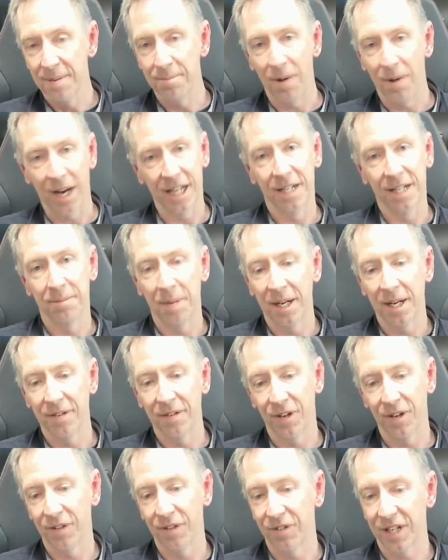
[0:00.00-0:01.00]
my
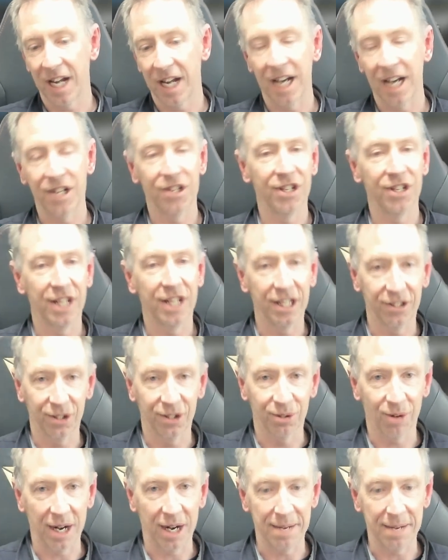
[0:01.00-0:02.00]
independent verification is a
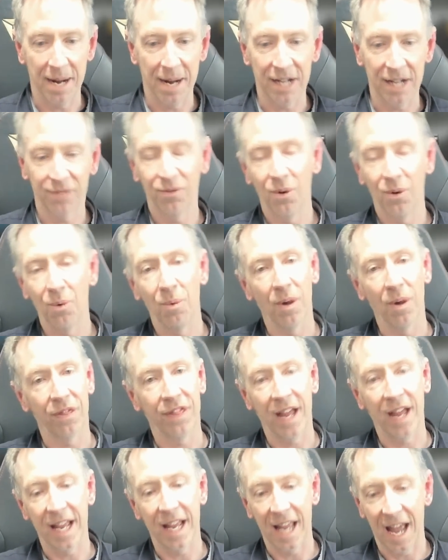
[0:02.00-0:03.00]
great match for
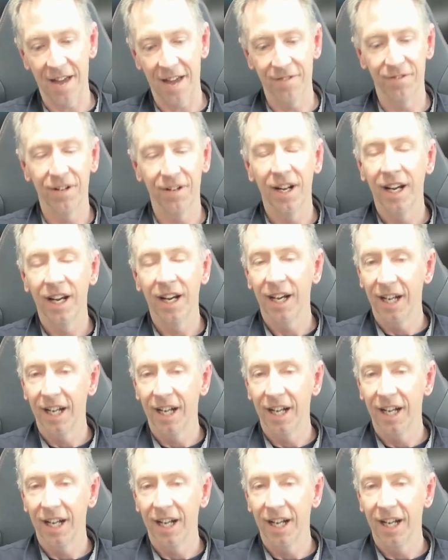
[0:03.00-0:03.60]
what they have